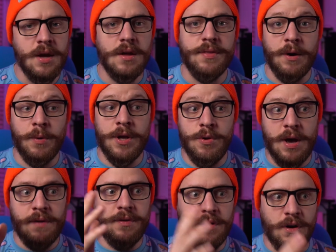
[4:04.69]
That way you
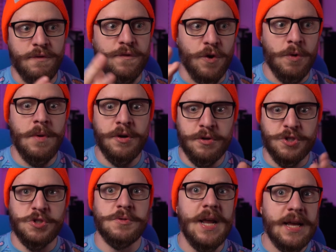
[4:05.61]
have a, a, firm
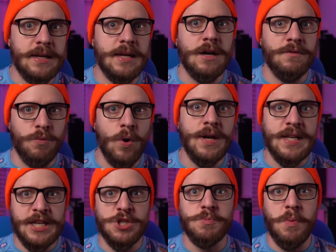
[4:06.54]
understanding of what
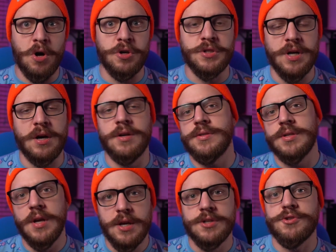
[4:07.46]
each part does
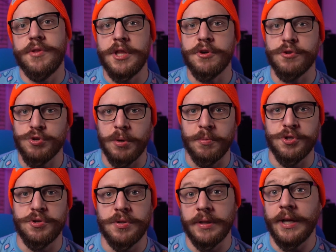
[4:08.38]
so that you can
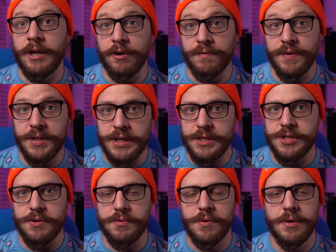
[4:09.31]
troubleshoot it later if you need
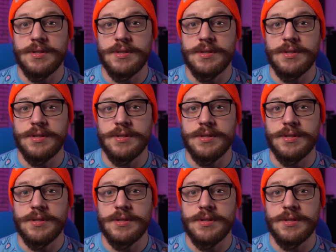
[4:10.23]
to.